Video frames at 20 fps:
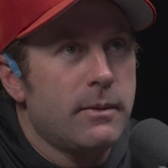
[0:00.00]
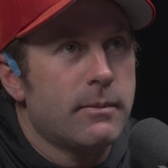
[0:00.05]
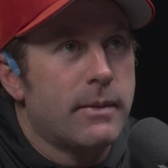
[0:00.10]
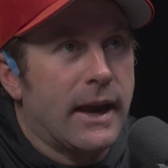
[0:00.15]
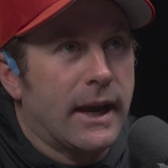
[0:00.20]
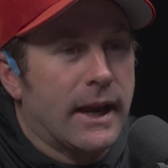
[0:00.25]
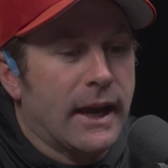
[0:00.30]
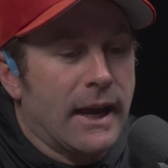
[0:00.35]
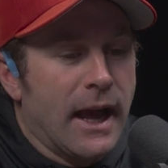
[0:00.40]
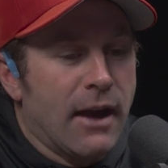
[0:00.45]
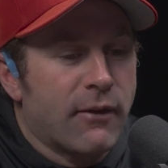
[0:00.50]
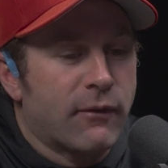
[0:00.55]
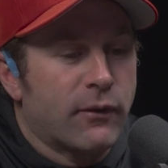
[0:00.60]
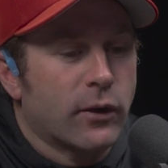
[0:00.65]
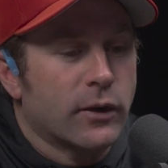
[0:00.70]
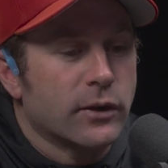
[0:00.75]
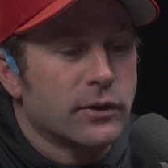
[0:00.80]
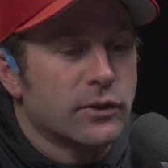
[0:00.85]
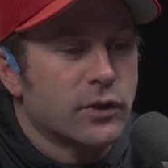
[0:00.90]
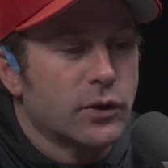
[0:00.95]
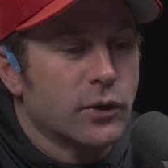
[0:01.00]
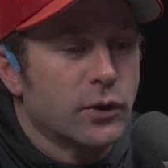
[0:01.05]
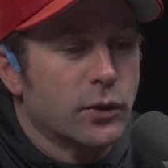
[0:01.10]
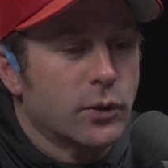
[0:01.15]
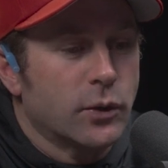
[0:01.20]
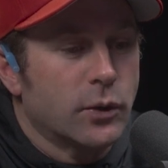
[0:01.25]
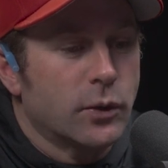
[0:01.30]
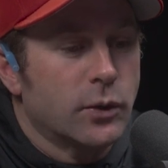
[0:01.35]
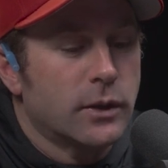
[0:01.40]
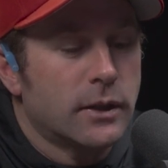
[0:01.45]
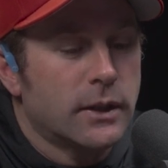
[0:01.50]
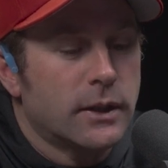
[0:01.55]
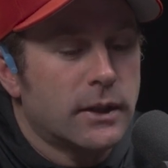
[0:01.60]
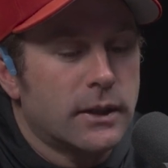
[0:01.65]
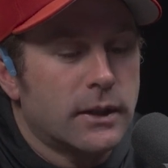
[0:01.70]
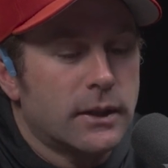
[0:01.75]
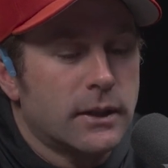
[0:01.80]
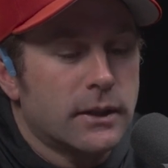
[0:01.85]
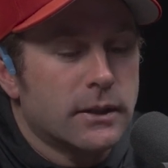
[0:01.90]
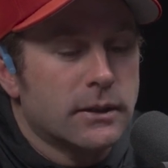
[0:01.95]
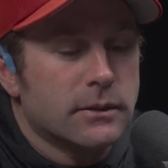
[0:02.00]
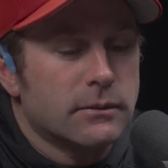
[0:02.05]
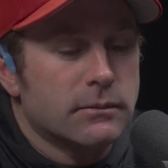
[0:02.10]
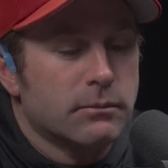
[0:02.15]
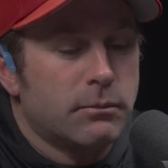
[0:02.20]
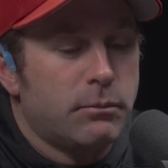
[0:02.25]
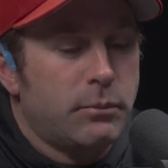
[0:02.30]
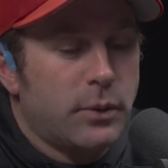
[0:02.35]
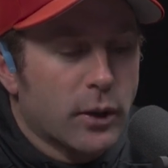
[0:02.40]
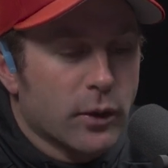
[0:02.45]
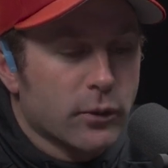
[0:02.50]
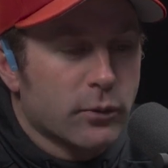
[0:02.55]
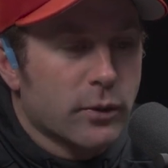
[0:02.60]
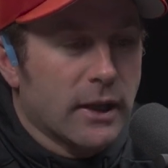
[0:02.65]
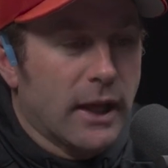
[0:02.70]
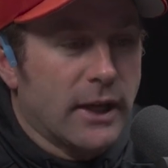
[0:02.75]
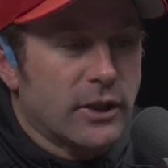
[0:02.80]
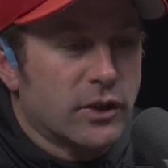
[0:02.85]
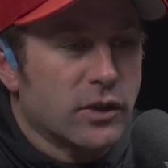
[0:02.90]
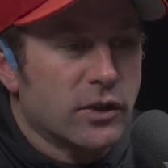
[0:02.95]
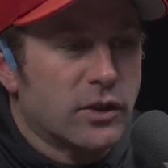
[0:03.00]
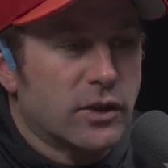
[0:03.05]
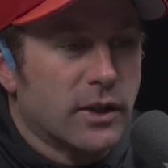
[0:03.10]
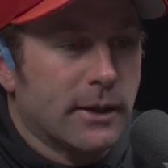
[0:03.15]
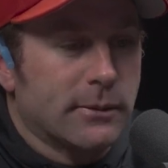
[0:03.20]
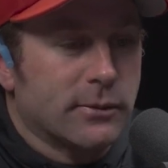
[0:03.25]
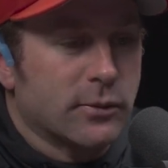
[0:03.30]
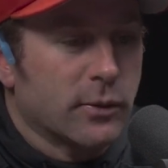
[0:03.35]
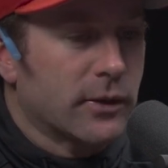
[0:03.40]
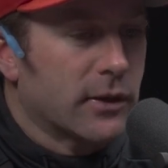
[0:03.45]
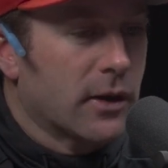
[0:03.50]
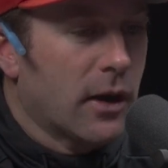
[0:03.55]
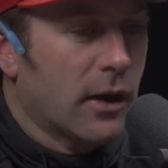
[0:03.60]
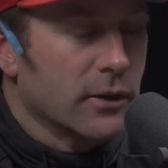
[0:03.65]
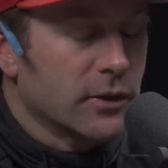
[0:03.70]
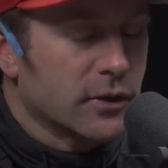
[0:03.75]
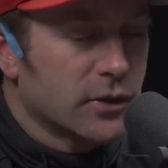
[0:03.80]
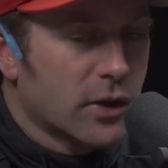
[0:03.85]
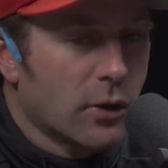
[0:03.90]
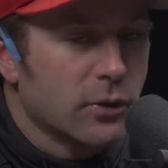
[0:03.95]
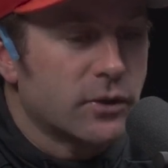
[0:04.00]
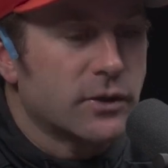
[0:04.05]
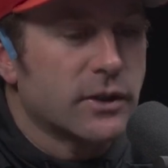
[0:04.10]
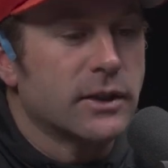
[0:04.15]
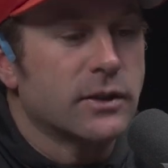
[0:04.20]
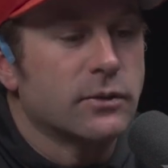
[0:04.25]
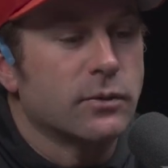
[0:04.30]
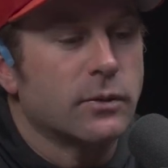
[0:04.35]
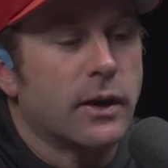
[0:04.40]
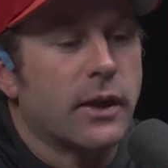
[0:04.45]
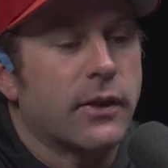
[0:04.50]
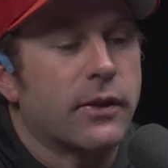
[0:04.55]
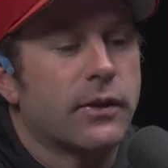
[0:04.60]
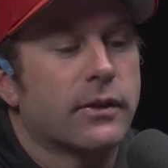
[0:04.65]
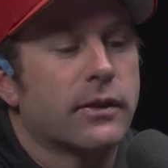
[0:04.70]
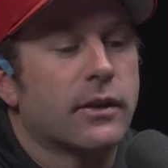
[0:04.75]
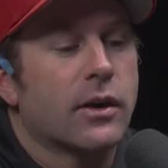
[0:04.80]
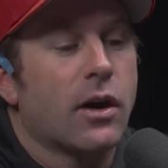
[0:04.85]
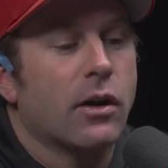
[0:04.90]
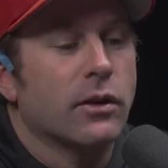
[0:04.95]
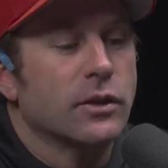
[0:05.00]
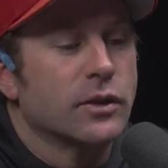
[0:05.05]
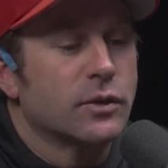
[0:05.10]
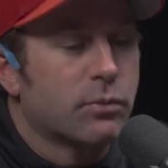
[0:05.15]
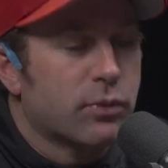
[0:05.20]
make an effort to build relationships with college coaches, with college